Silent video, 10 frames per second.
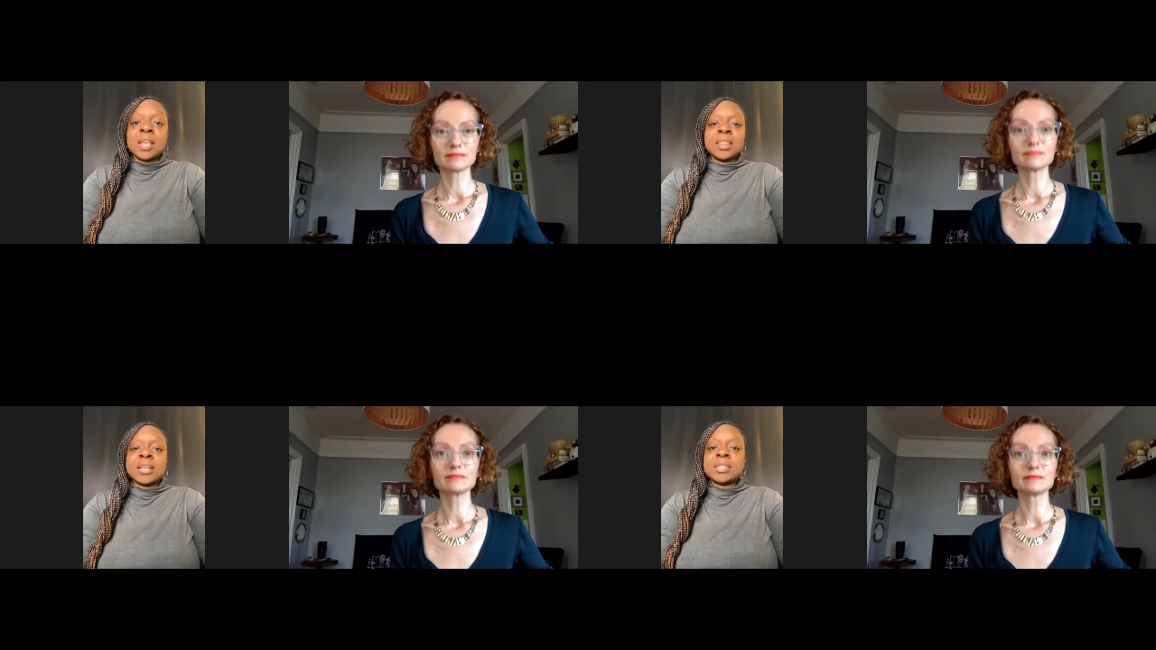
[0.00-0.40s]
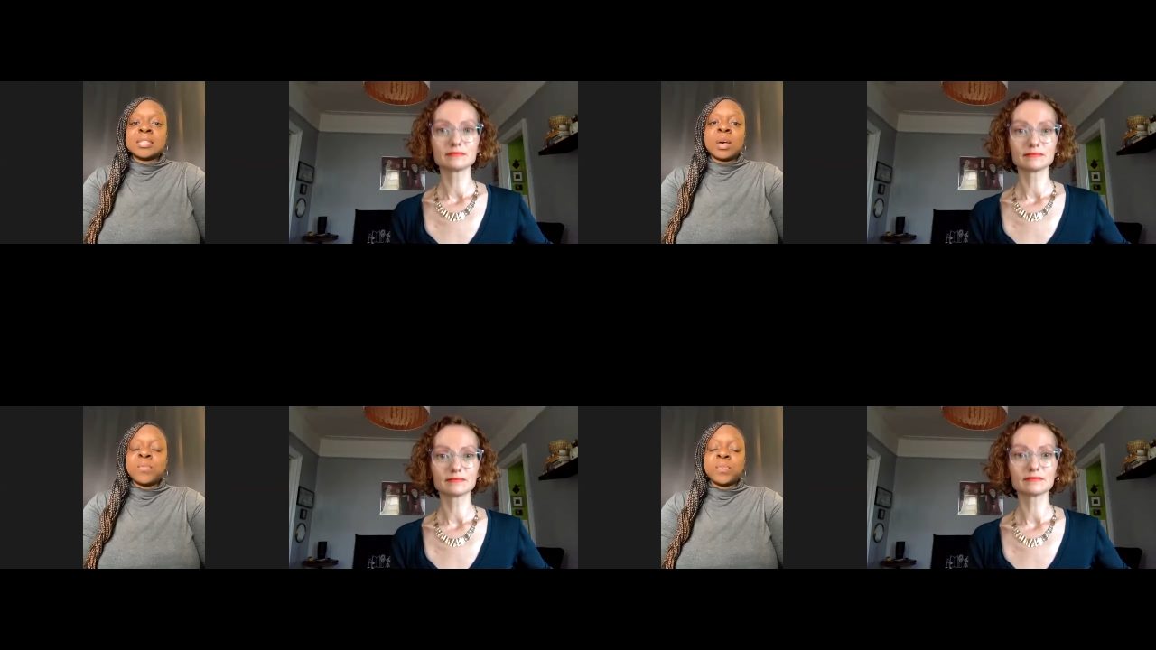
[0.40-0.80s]
Speaker 1: That's
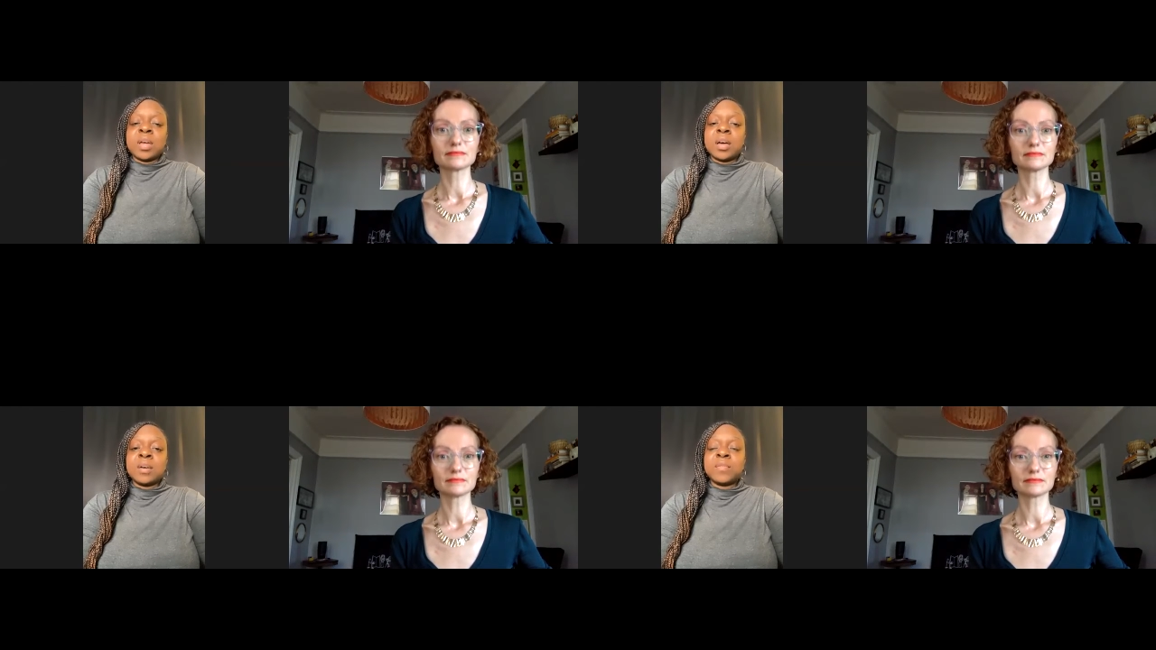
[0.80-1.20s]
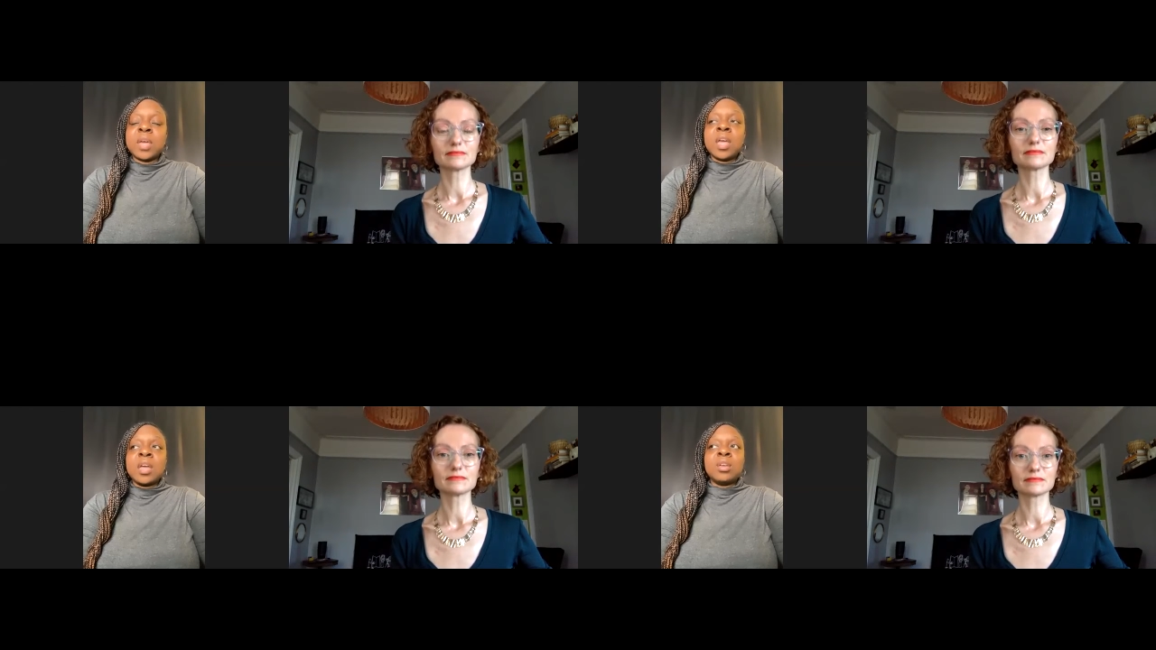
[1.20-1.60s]
self love
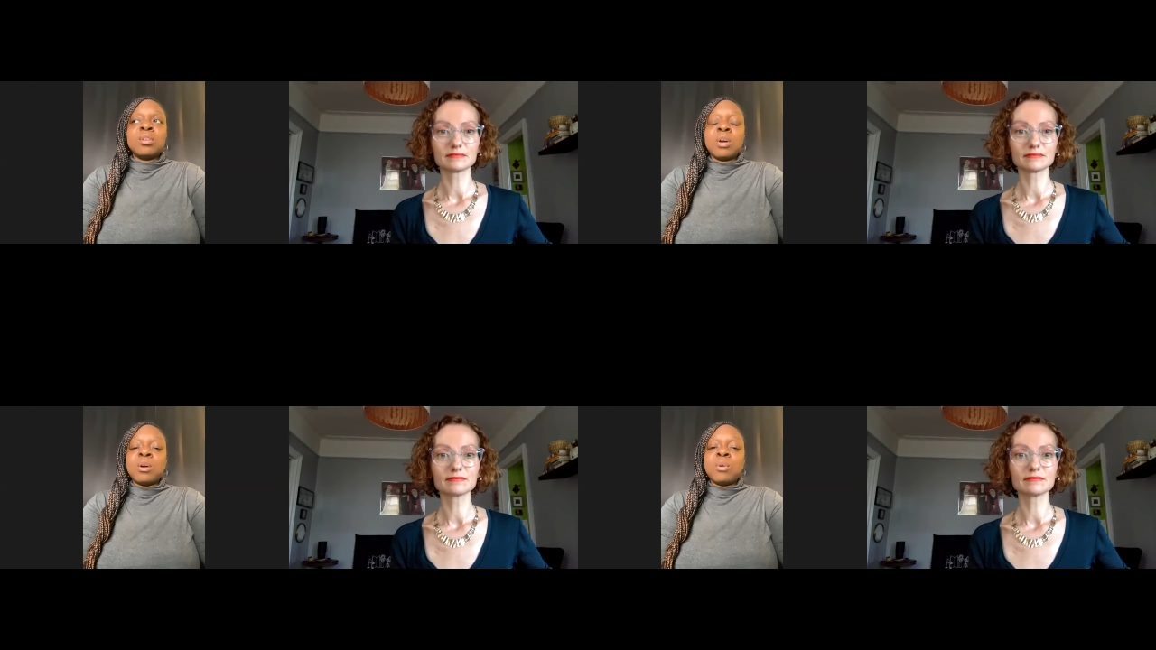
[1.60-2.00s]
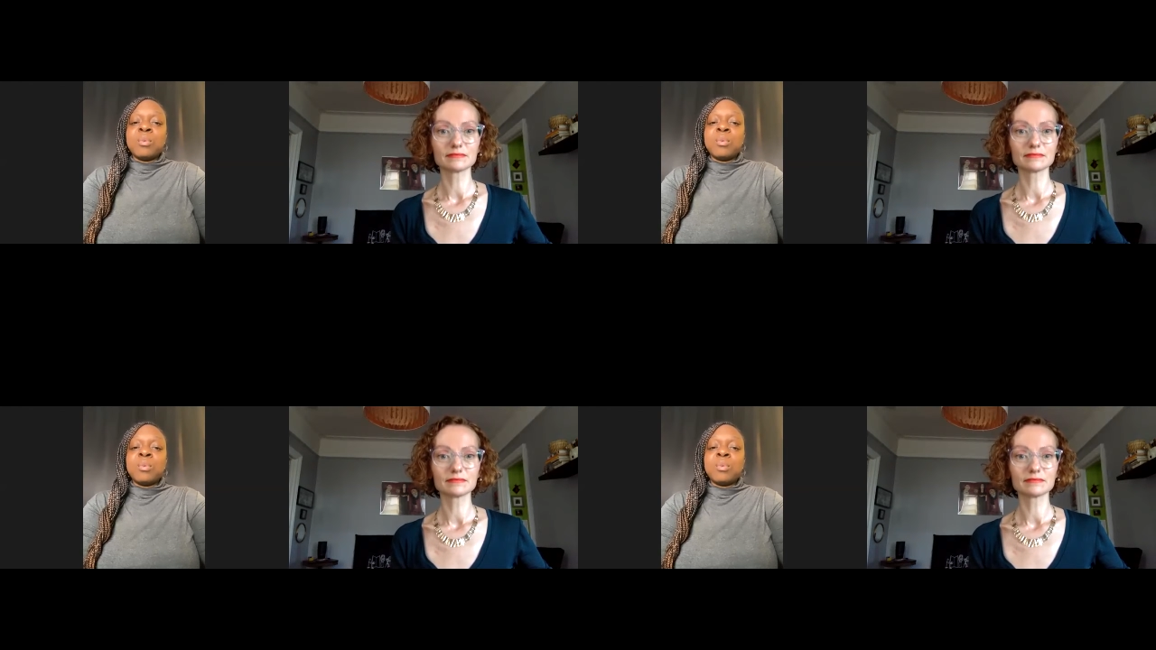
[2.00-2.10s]
you know